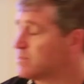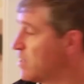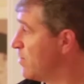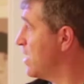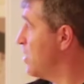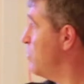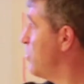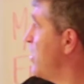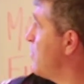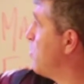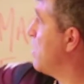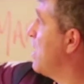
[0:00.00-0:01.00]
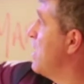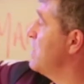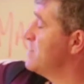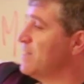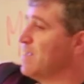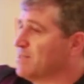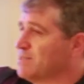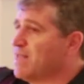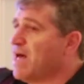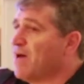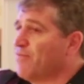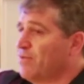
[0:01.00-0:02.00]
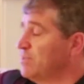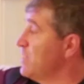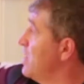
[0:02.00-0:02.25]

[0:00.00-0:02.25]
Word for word: So again, with our players and our staff and,